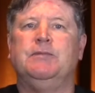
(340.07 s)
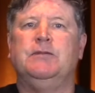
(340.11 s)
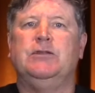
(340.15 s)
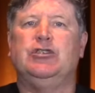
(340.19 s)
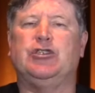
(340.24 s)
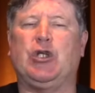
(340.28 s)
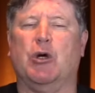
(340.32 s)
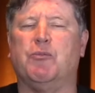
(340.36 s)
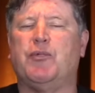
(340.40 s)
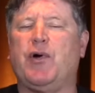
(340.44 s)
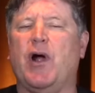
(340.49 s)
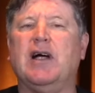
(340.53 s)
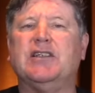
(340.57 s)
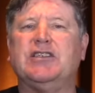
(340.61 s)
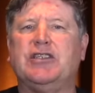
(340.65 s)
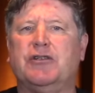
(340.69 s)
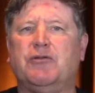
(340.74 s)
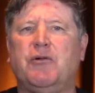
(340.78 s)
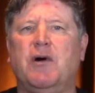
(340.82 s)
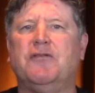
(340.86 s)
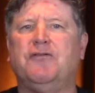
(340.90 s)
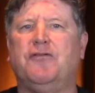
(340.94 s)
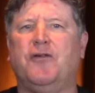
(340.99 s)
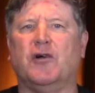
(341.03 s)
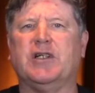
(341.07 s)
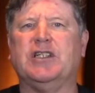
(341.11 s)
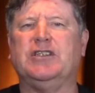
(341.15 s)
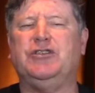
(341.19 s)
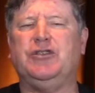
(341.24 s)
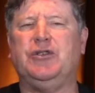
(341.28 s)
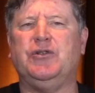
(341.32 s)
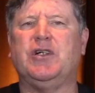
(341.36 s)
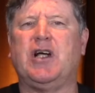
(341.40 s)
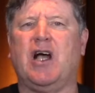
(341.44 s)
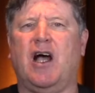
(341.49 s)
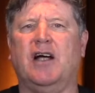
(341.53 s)
So Project one
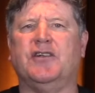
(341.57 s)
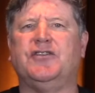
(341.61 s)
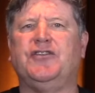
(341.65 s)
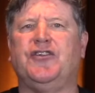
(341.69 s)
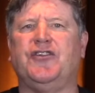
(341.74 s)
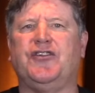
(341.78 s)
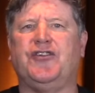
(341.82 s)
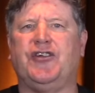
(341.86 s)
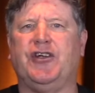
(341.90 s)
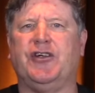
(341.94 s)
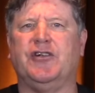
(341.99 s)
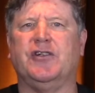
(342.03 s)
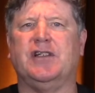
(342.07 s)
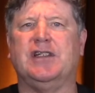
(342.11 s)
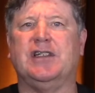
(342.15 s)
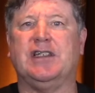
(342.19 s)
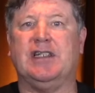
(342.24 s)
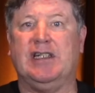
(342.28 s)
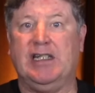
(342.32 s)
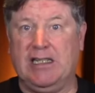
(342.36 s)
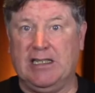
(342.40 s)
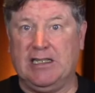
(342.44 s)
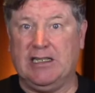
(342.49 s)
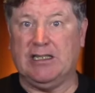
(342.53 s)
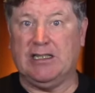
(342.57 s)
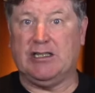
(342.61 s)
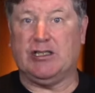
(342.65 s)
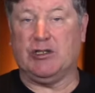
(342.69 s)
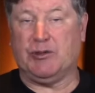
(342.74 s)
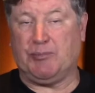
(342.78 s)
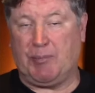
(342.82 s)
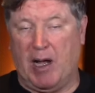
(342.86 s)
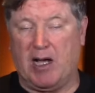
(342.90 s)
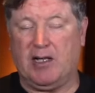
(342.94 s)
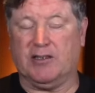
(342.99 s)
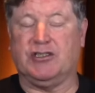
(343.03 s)
forty-two Concert Series is the
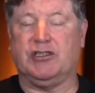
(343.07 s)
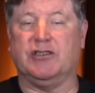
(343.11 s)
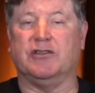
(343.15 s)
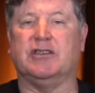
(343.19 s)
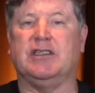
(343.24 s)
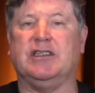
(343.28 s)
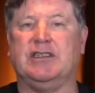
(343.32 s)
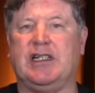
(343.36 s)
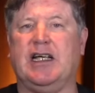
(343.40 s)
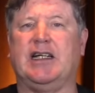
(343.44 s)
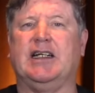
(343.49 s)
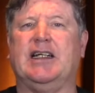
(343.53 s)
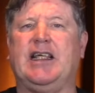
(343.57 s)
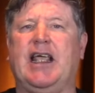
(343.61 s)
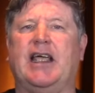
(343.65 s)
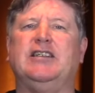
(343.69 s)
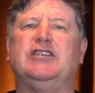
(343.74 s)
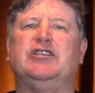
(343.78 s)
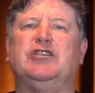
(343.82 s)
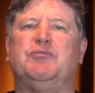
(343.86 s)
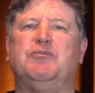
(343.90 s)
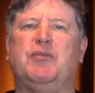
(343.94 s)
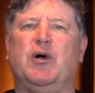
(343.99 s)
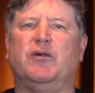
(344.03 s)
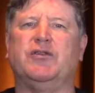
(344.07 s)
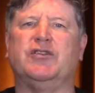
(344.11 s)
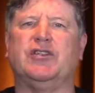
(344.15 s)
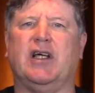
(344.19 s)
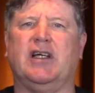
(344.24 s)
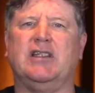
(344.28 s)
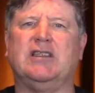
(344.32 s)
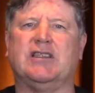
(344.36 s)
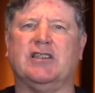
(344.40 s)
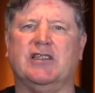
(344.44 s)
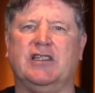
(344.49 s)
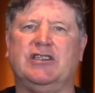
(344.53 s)
sponsor to Dedication
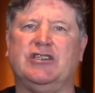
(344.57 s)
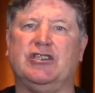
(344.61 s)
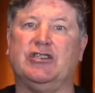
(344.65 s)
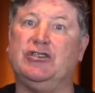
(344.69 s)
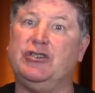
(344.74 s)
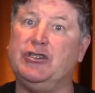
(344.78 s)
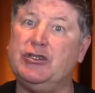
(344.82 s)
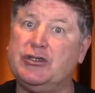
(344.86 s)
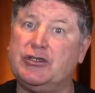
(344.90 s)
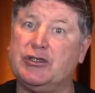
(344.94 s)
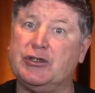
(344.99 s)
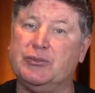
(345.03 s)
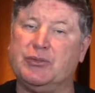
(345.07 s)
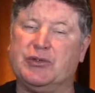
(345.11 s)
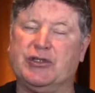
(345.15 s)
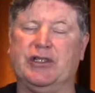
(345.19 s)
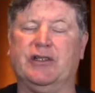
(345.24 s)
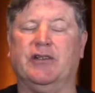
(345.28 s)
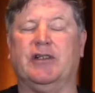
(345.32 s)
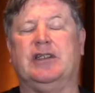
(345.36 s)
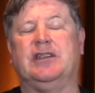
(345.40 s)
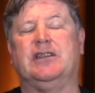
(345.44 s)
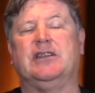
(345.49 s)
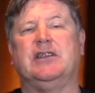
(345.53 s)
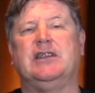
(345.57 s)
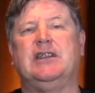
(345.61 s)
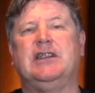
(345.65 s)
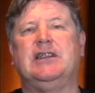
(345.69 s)
Post-Isolation YouTube series.